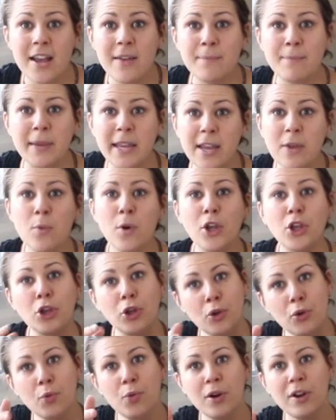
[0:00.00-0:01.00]
Be what
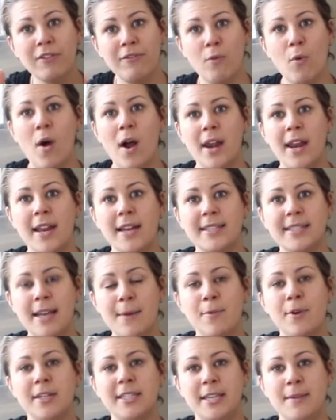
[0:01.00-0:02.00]
you would have wanted
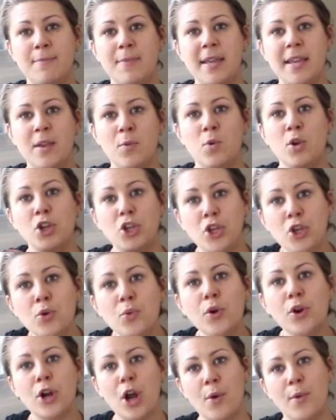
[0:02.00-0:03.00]
someone to be when you
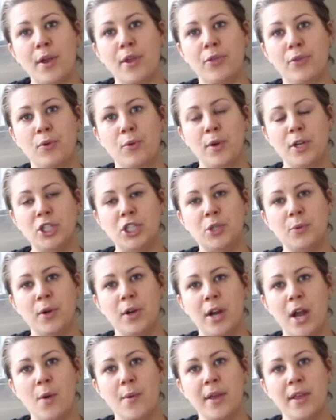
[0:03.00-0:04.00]
were going through what you were
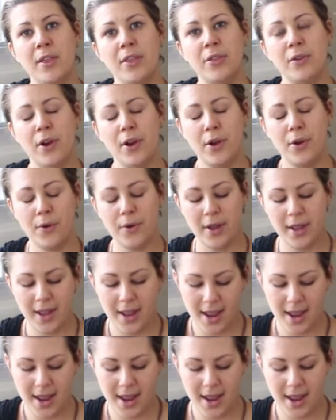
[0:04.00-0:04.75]
going through.